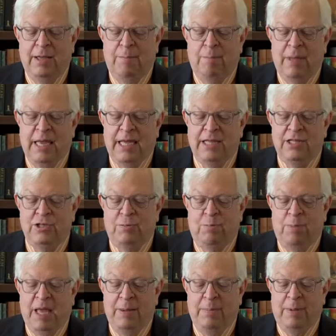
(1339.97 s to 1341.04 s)
Megan's
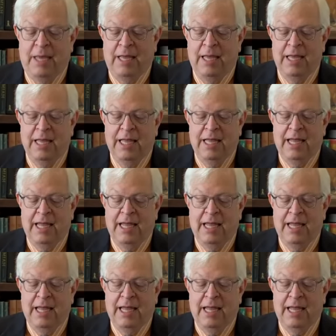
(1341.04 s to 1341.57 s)
baby,